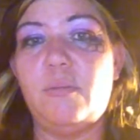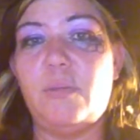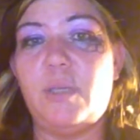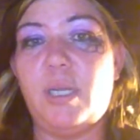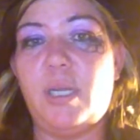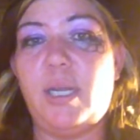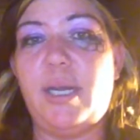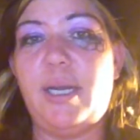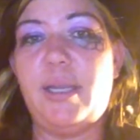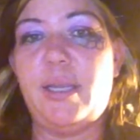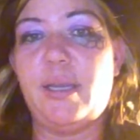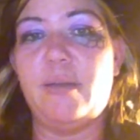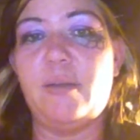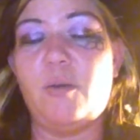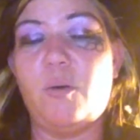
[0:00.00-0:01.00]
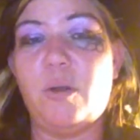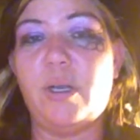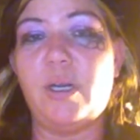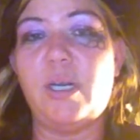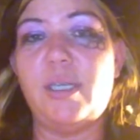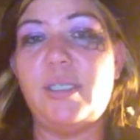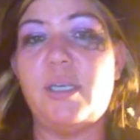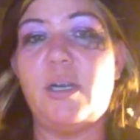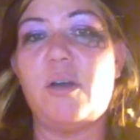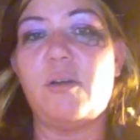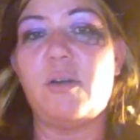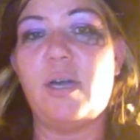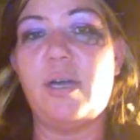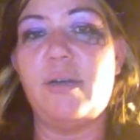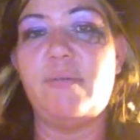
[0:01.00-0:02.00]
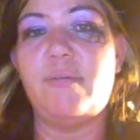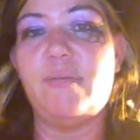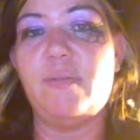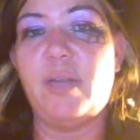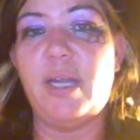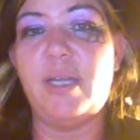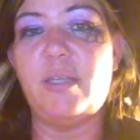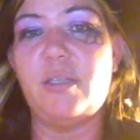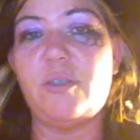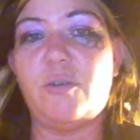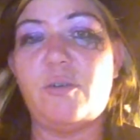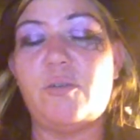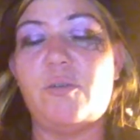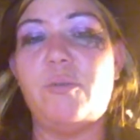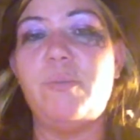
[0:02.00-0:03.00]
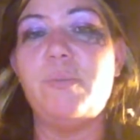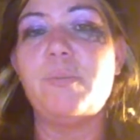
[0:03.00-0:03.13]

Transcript: the lady that organized it all kind of led the circle,